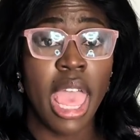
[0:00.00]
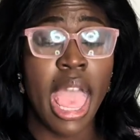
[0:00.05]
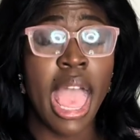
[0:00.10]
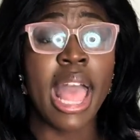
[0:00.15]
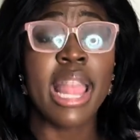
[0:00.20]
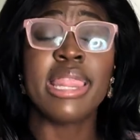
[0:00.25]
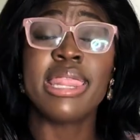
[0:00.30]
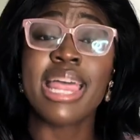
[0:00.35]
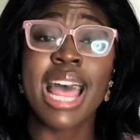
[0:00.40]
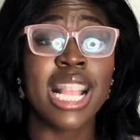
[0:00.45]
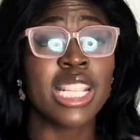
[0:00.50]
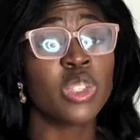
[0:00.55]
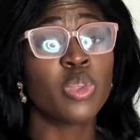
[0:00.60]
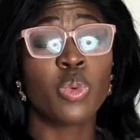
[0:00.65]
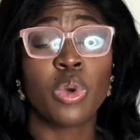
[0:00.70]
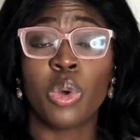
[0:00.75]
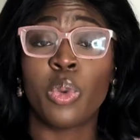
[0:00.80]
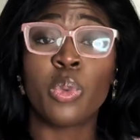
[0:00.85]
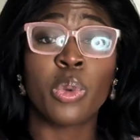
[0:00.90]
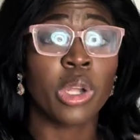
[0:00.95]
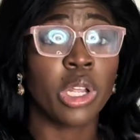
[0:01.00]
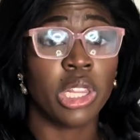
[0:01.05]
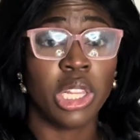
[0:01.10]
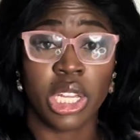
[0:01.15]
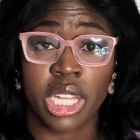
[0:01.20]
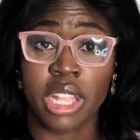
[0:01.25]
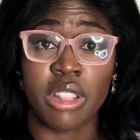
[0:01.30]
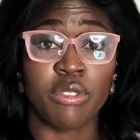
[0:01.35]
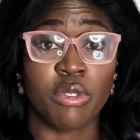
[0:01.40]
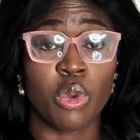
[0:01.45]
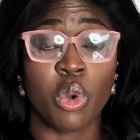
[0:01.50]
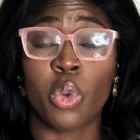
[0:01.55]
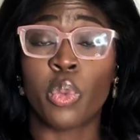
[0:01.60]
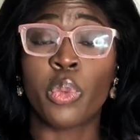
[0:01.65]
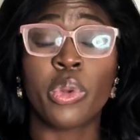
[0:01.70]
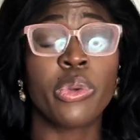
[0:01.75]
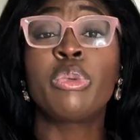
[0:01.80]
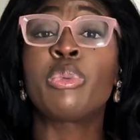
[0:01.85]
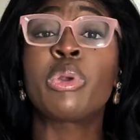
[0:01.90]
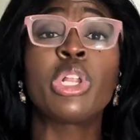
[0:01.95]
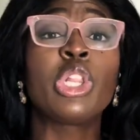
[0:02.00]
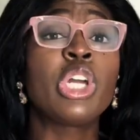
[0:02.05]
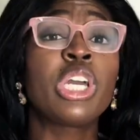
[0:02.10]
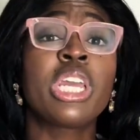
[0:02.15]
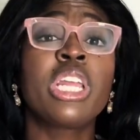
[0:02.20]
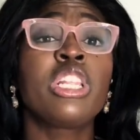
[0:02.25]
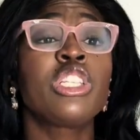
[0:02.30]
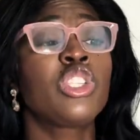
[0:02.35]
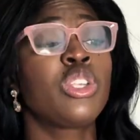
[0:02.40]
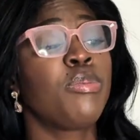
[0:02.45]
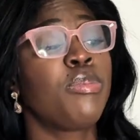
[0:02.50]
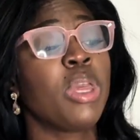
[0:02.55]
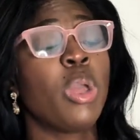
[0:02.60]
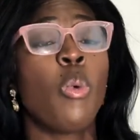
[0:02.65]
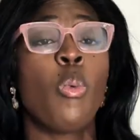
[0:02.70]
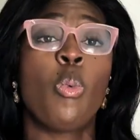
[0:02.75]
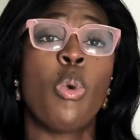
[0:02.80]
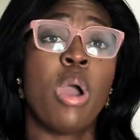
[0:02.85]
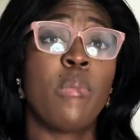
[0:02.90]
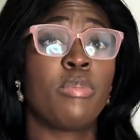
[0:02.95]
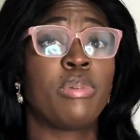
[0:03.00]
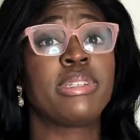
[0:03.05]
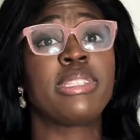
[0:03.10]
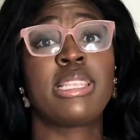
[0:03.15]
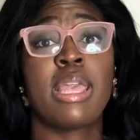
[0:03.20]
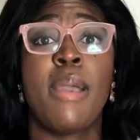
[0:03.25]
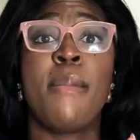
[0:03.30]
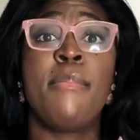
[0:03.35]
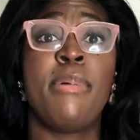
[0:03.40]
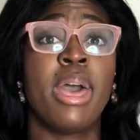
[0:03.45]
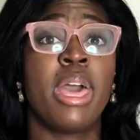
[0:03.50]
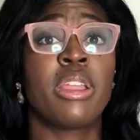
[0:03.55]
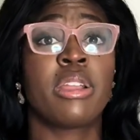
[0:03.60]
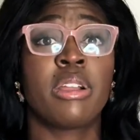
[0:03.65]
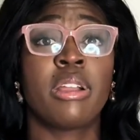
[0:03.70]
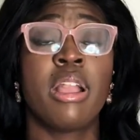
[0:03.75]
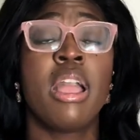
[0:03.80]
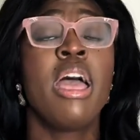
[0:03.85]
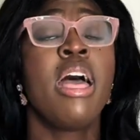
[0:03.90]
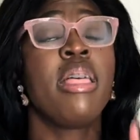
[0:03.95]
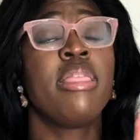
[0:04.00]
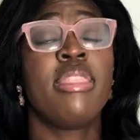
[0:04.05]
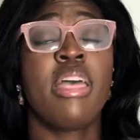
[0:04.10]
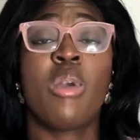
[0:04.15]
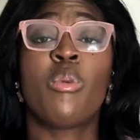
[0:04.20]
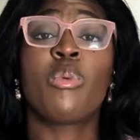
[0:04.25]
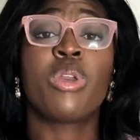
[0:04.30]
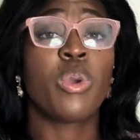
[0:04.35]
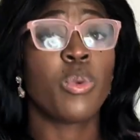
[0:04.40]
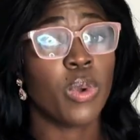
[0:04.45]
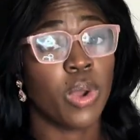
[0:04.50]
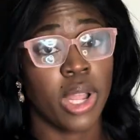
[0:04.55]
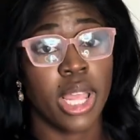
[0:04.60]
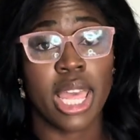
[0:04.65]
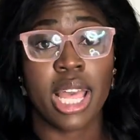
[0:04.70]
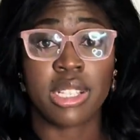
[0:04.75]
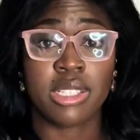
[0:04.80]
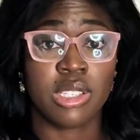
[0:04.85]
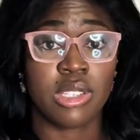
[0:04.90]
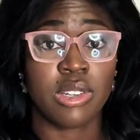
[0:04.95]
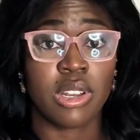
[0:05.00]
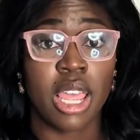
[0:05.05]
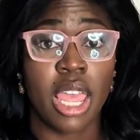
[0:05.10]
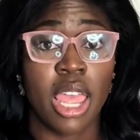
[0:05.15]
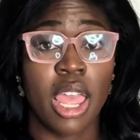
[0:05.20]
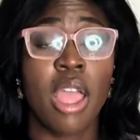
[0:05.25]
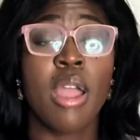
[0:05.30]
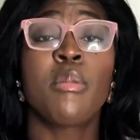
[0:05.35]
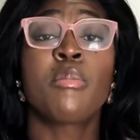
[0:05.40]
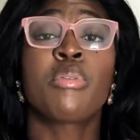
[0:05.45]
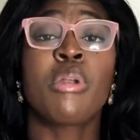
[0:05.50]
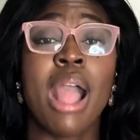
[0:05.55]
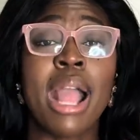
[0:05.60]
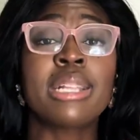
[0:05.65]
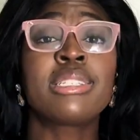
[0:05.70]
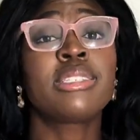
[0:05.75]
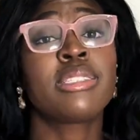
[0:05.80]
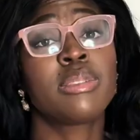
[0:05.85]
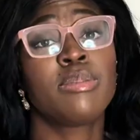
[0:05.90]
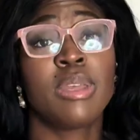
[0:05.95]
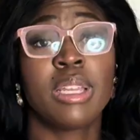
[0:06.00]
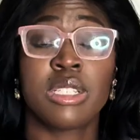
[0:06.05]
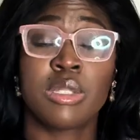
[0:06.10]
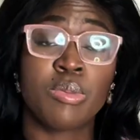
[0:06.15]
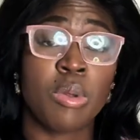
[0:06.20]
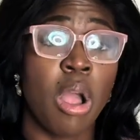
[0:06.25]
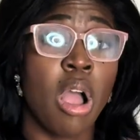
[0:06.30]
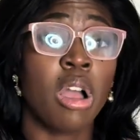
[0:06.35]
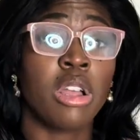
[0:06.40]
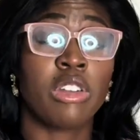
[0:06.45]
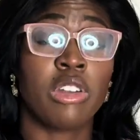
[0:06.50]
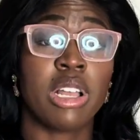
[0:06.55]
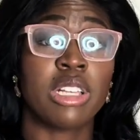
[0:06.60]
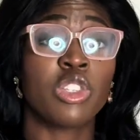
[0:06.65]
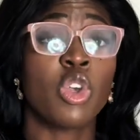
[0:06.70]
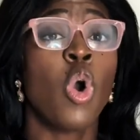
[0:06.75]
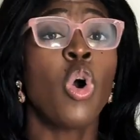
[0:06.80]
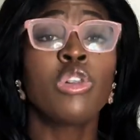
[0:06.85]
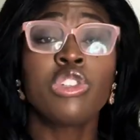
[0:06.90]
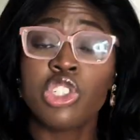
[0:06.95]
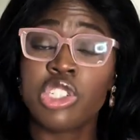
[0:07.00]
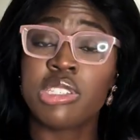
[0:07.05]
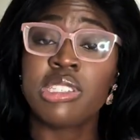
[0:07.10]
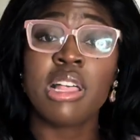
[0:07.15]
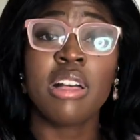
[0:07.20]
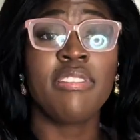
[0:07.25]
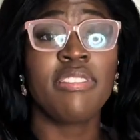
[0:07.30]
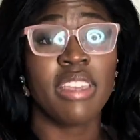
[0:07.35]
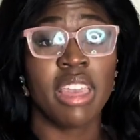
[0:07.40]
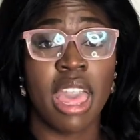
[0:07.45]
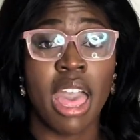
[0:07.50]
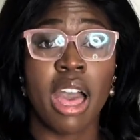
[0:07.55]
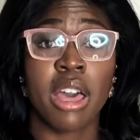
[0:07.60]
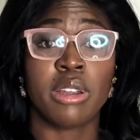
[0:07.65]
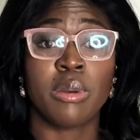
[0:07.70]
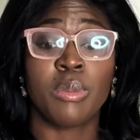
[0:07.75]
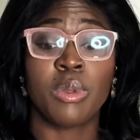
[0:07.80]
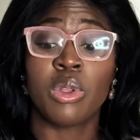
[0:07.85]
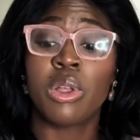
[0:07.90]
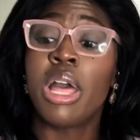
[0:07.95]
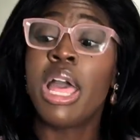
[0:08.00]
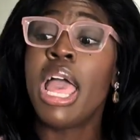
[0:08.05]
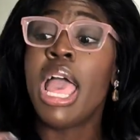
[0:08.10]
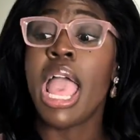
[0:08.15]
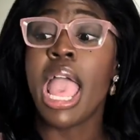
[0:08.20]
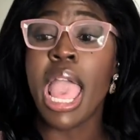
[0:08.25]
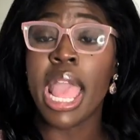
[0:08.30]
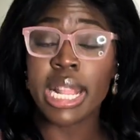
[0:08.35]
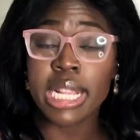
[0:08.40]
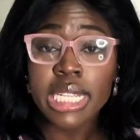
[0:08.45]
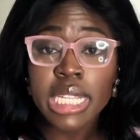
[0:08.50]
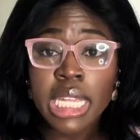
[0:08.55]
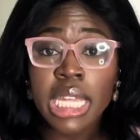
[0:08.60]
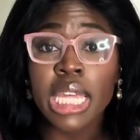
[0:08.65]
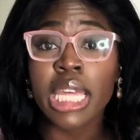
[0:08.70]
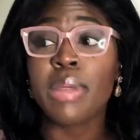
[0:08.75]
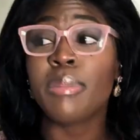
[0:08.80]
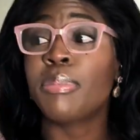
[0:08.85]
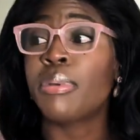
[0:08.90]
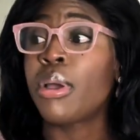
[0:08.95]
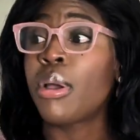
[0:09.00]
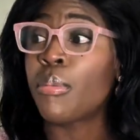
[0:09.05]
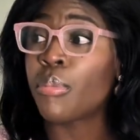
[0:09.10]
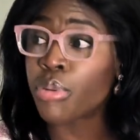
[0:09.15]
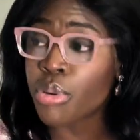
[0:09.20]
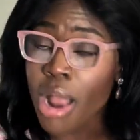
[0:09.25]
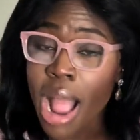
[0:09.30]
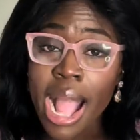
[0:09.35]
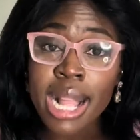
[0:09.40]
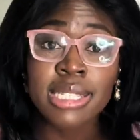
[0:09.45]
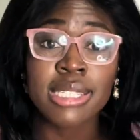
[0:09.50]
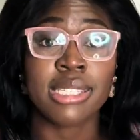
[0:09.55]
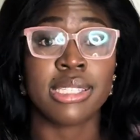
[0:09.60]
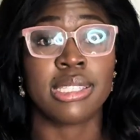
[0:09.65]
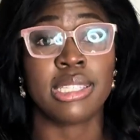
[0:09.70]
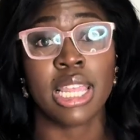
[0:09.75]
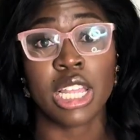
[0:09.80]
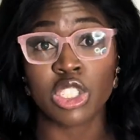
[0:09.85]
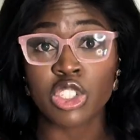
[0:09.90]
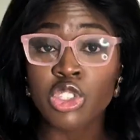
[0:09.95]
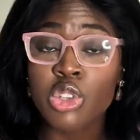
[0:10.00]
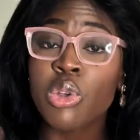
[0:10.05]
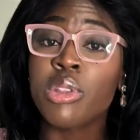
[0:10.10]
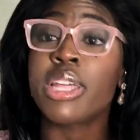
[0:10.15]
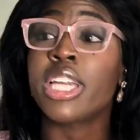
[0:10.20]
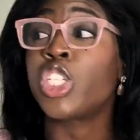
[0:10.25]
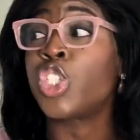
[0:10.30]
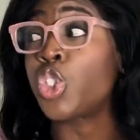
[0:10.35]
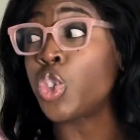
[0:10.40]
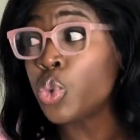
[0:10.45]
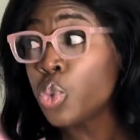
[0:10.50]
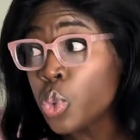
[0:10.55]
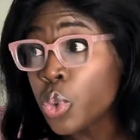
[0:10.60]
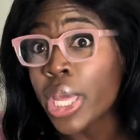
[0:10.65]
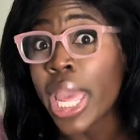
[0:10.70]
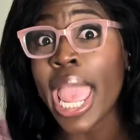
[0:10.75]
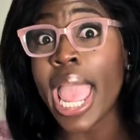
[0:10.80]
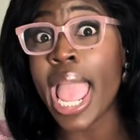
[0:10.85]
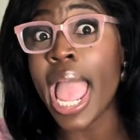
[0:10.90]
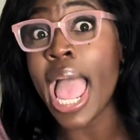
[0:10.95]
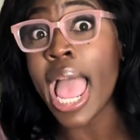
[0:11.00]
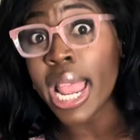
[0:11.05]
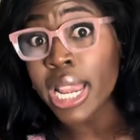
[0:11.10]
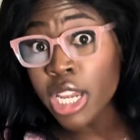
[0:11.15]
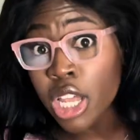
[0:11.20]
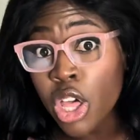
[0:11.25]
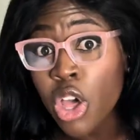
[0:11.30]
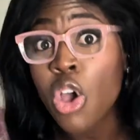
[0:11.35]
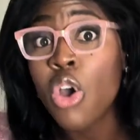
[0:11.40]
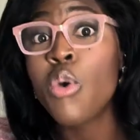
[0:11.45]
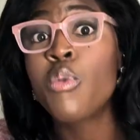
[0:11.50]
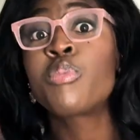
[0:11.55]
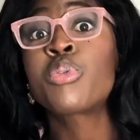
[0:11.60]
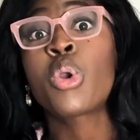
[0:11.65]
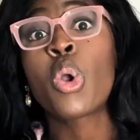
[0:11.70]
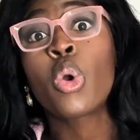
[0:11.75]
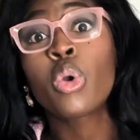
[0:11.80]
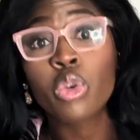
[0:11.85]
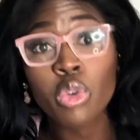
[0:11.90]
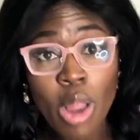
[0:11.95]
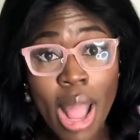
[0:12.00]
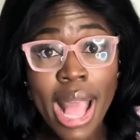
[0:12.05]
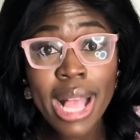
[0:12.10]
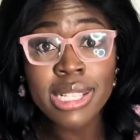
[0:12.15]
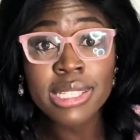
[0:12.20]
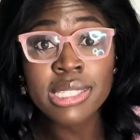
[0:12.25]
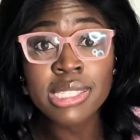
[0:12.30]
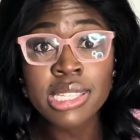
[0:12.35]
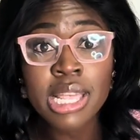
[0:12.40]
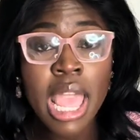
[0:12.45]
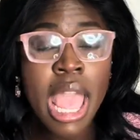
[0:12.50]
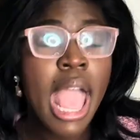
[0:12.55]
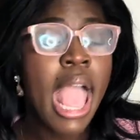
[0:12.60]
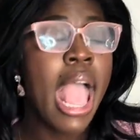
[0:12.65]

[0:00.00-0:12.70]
And that's what we're looking for. We're looking to be 1% better than we were yesterday. Practice makes progress. Hold yourself accountable and keep practicing so that you can progress.